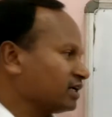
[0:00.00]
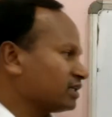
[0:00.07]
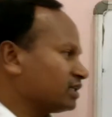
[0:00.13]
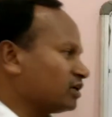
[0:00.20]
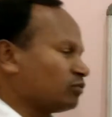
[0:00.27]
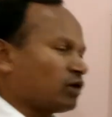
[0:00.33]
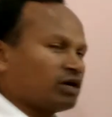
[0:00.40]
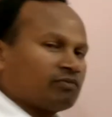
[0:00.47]

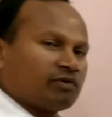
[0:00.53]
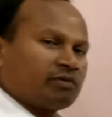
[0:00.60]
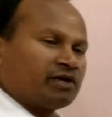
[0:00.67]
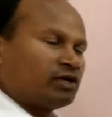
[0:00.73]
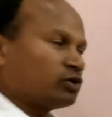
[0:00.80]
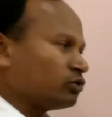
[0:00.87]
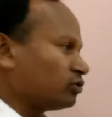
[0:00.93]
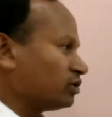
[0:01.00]
and what we
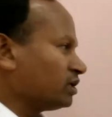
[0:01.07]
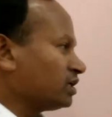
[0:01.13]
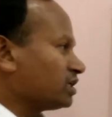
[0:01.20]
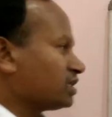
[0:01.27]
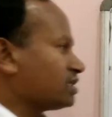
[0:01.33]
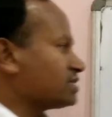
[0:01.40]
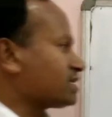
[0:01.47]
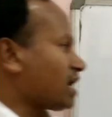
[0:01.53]
will do,
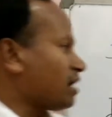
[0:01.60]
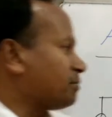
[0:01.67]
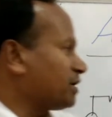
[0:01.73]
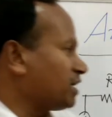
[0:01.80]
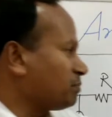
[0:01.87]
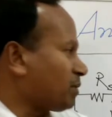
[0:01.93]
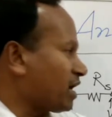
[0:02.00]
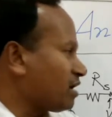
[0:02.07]
these
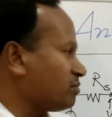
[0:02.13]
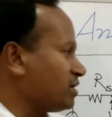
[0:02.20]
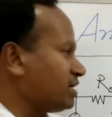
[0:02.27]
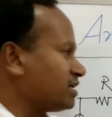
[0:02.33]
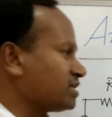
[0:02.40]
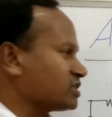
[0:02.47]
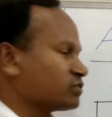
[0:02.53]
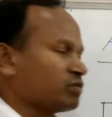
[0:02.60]
hybrid
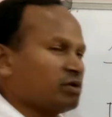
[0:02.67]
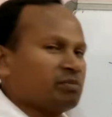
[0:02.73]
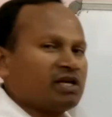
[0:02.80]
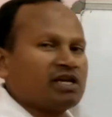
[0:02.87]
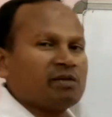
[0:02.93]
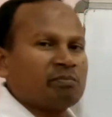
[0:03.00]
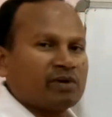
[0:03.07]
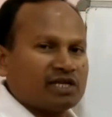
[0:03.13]
parameters will
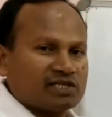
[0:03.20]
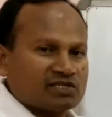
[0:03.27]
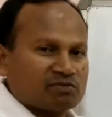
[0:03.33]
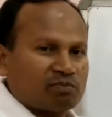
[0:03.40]
be replaced